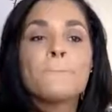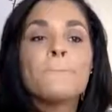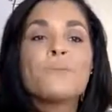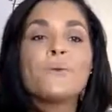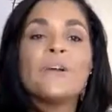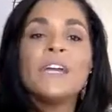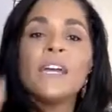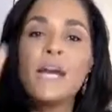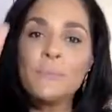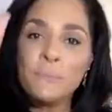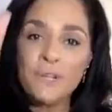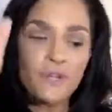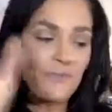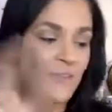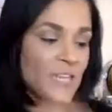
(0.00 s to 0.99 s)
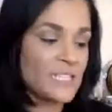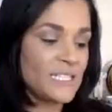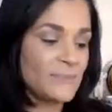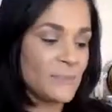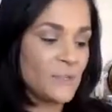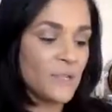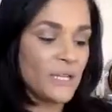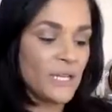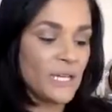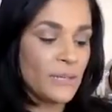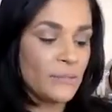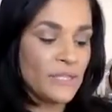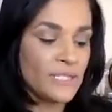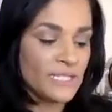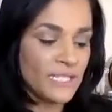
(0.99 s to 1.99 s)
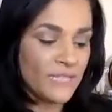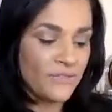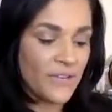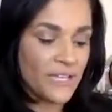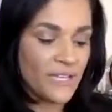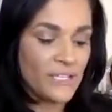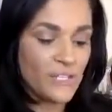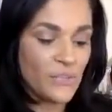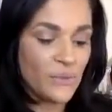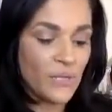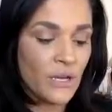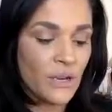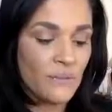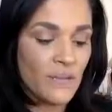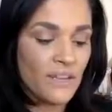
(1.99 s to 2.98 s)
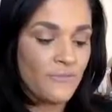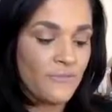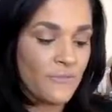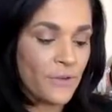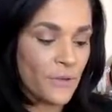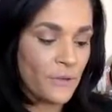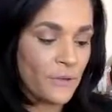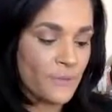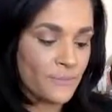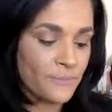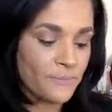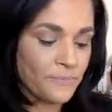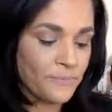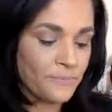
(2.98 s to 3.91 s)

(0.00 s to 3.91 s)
Bring up your Facebook, and I'm going to see if I can do it on my phone.